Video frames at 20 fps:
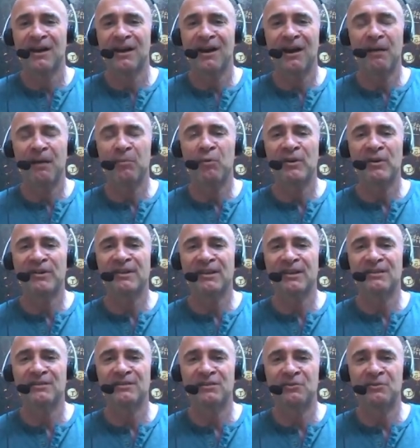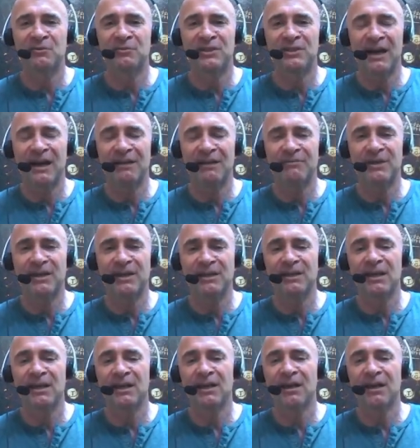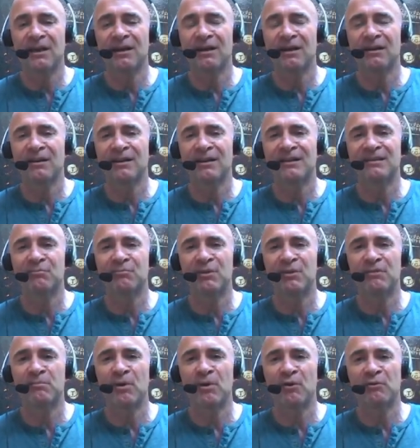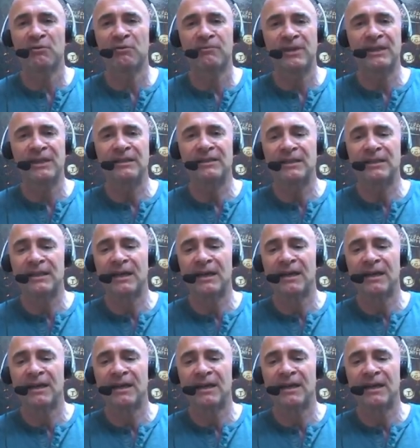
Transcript: But once they do dive in, it's with both feet.